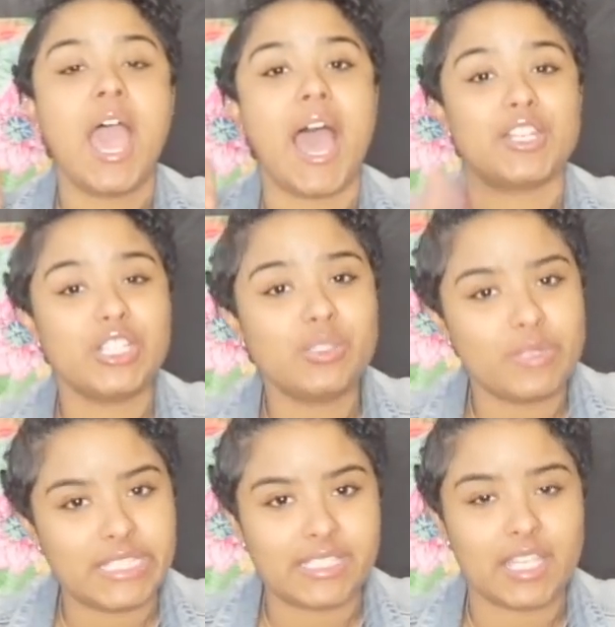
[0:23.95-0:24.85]
I just
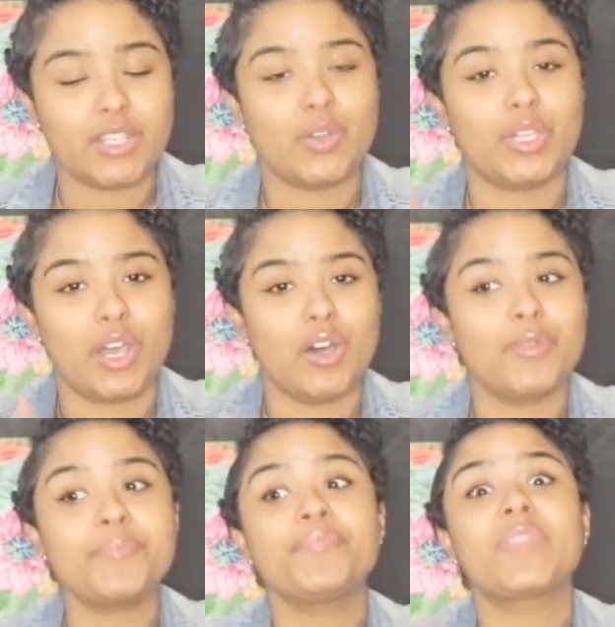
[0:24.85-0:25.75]
want to say, though,
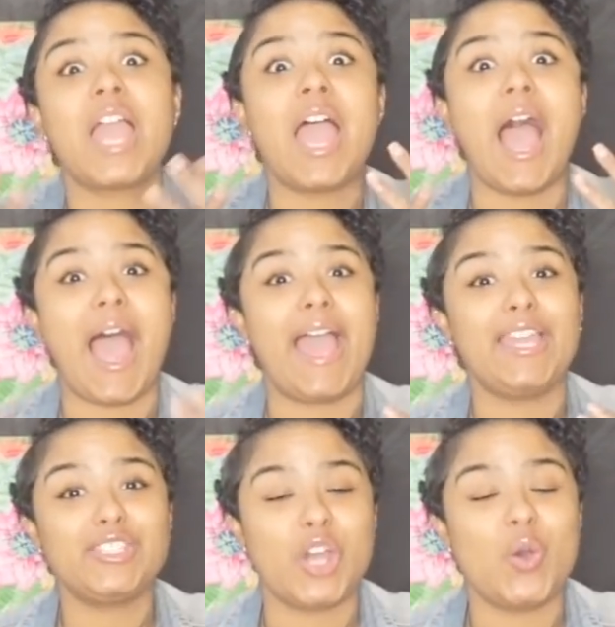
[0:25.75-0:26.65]
y'all,
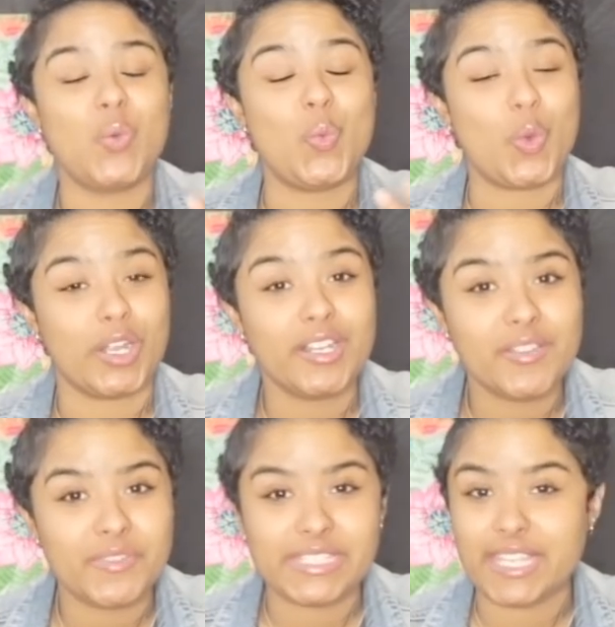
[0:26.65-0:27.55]
I don't
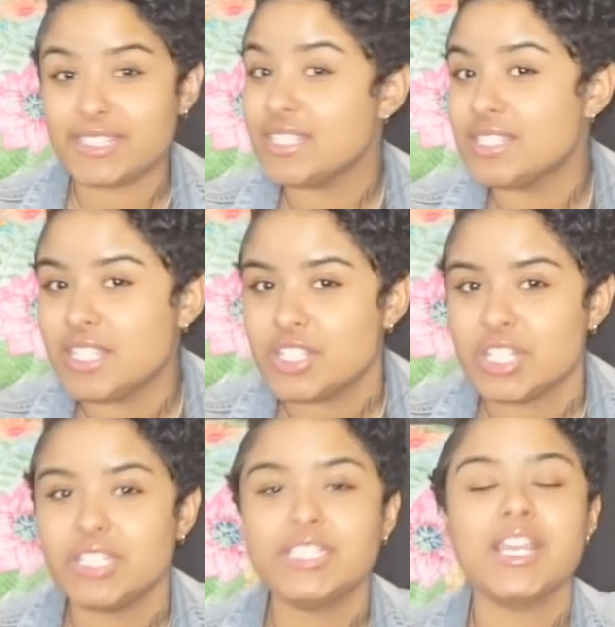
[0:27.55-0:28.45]
work for Texas
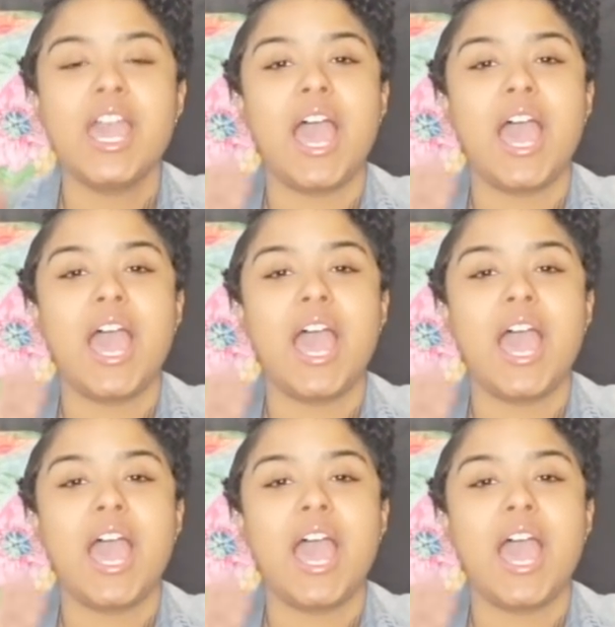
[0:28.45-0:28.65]
teachers.